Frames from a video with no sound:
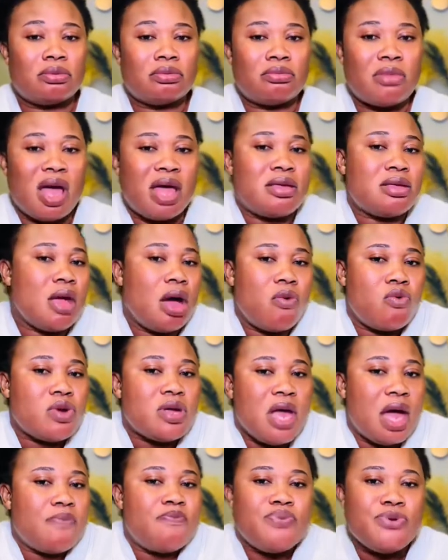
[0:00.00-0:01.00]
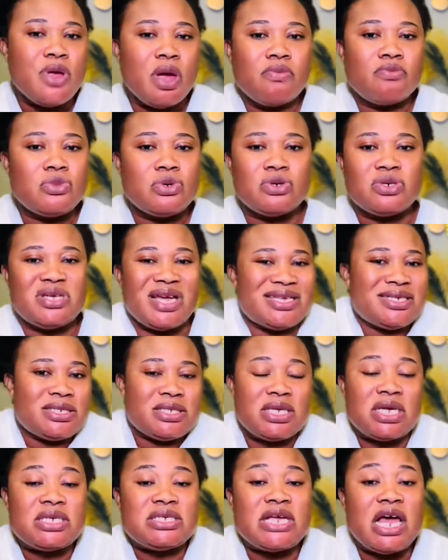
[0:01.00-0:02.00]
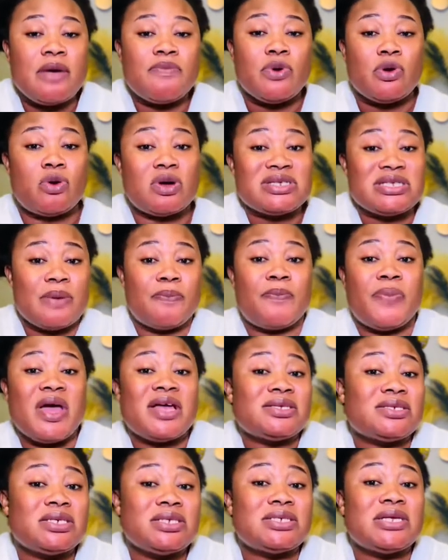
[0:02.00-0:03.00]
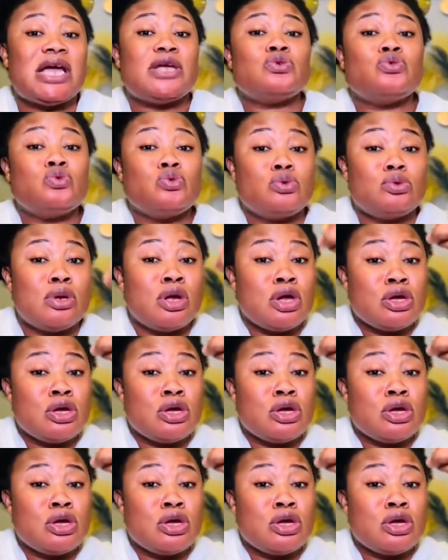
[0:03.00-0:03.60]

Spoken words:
And you just sit there because the person that you